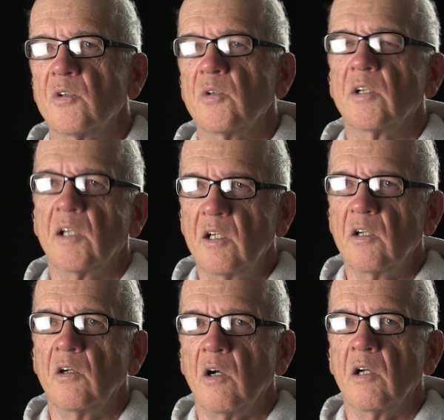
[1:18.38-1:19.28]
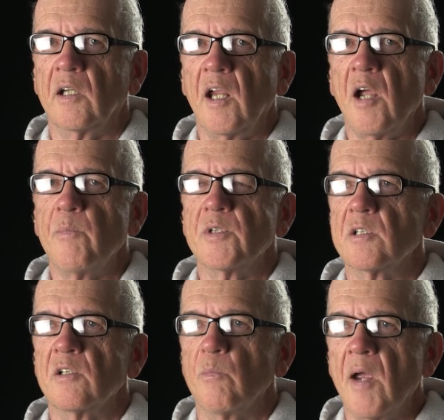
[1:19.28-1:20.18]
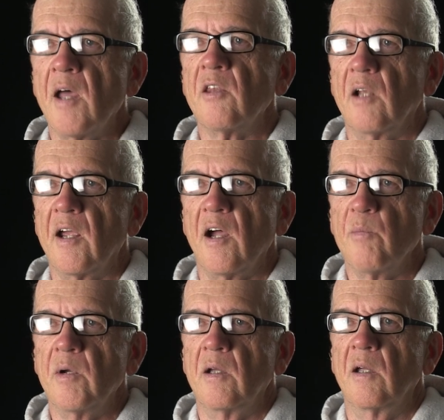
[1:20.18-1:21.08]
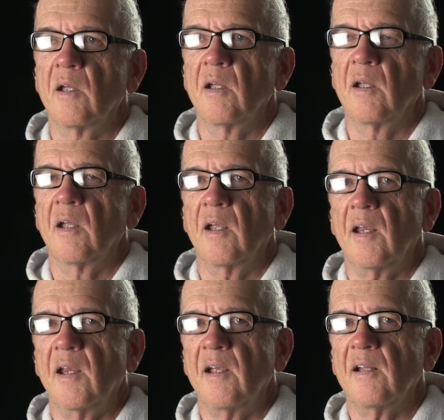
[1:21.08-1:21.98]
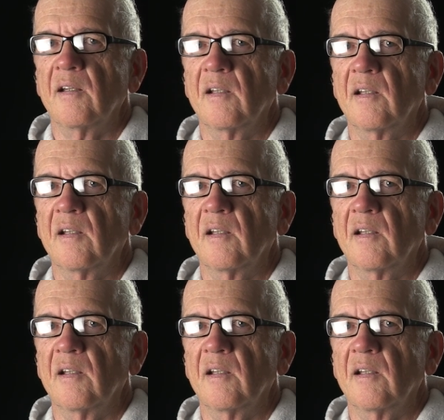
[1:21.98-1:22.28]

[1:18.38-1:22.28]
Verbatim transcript: tutoring here on campus in the math lab, and